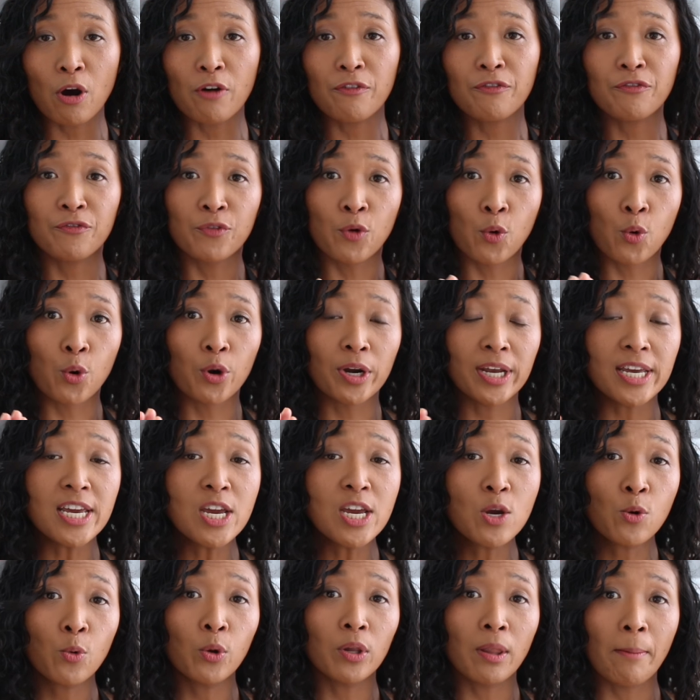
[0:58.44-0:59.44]
off for
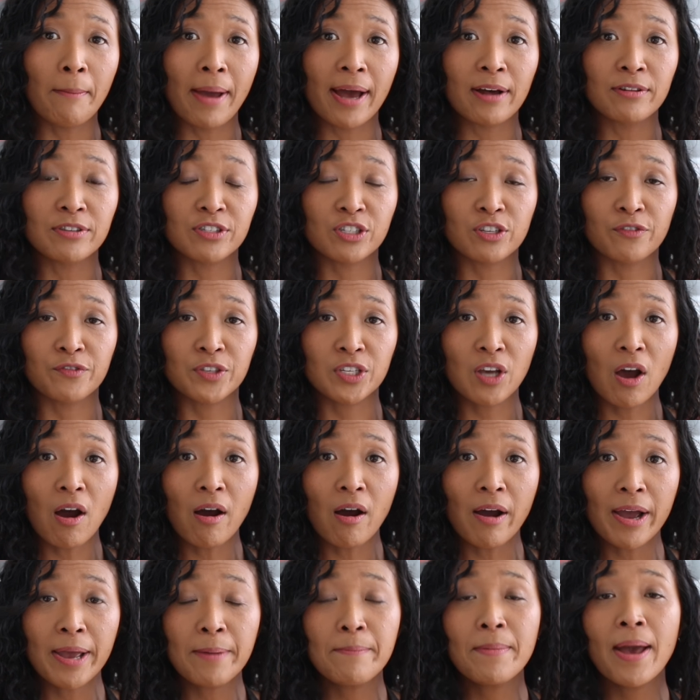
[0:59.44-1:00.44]
equal amounts of
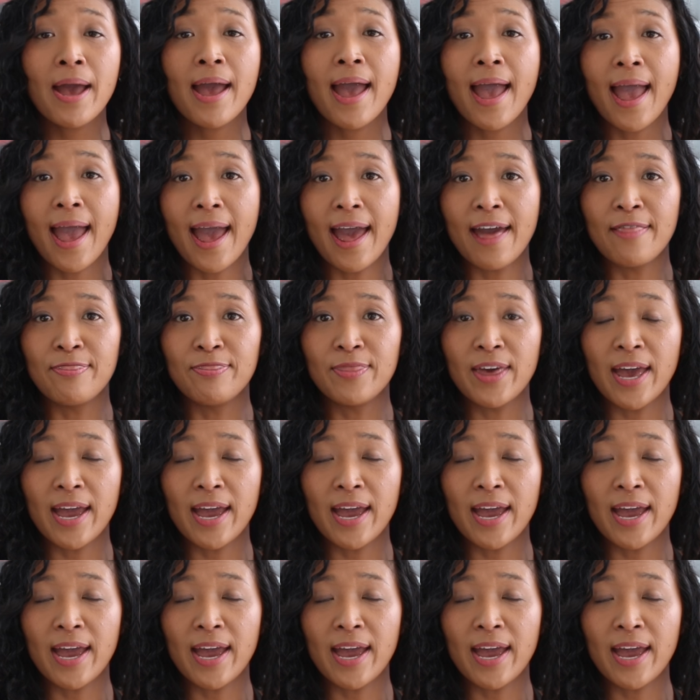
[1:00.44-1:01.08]
time and